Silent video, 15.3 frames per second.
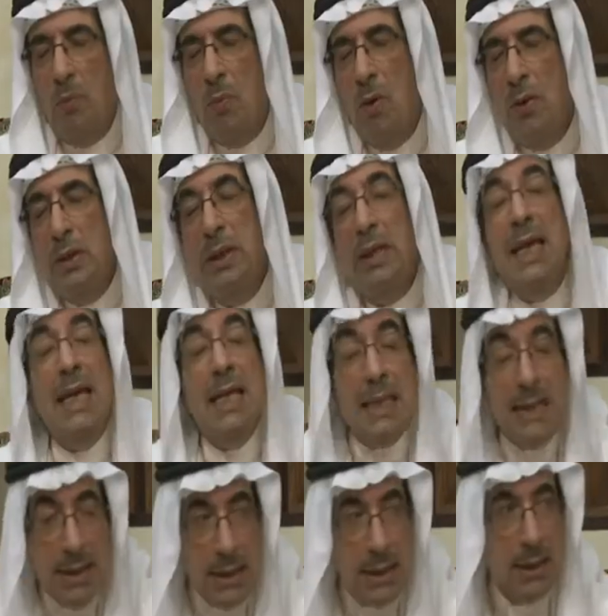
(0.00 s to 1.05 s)
bond,
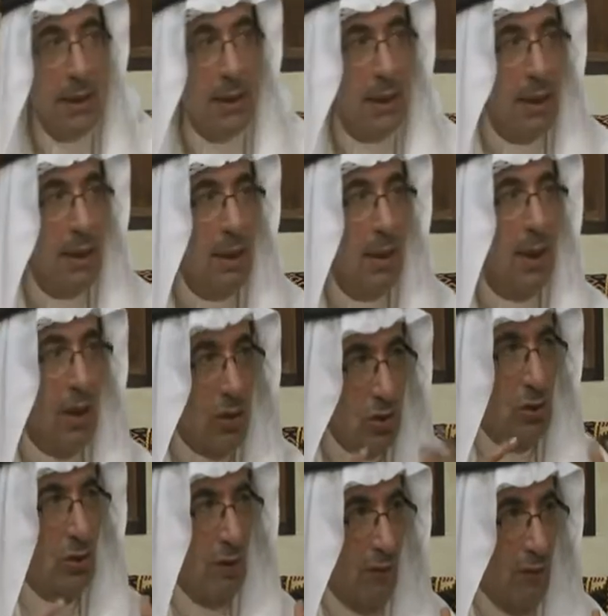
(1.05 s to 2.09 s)
is a
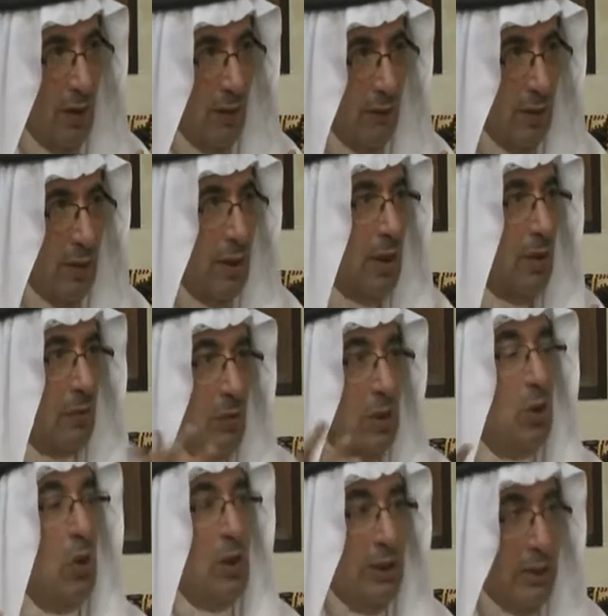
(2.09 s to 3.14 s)
sort of love. We
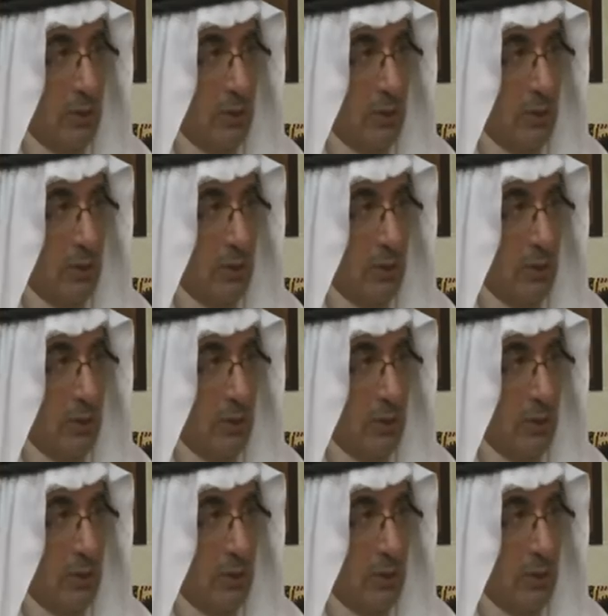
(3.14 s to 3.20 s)
call it